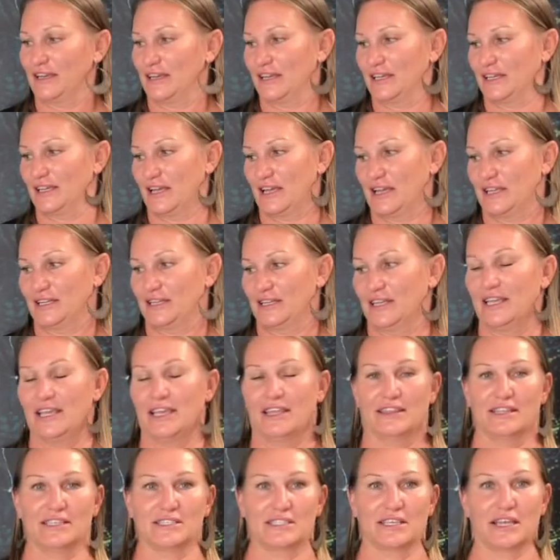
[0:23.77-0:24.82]
gun.
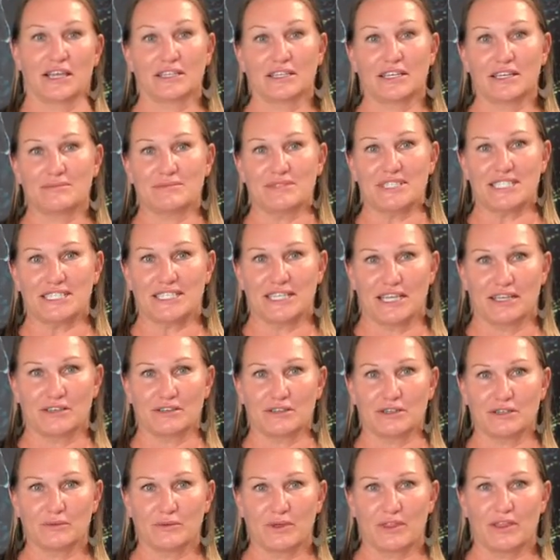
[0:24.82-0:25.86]
This gun comes
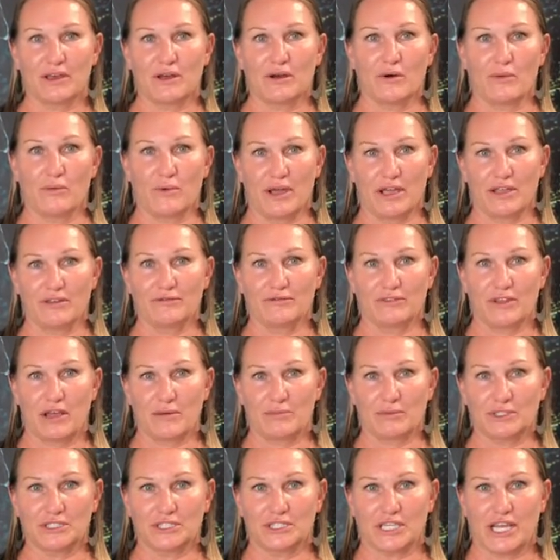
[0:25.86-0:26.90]
standard with a Hawaiian
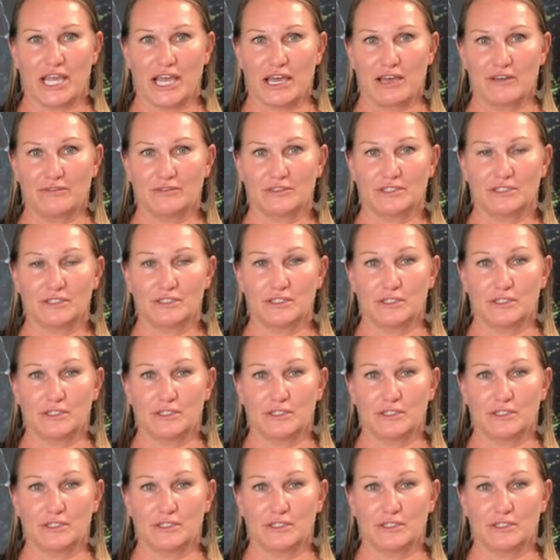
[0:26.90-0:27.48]
flopper shaft,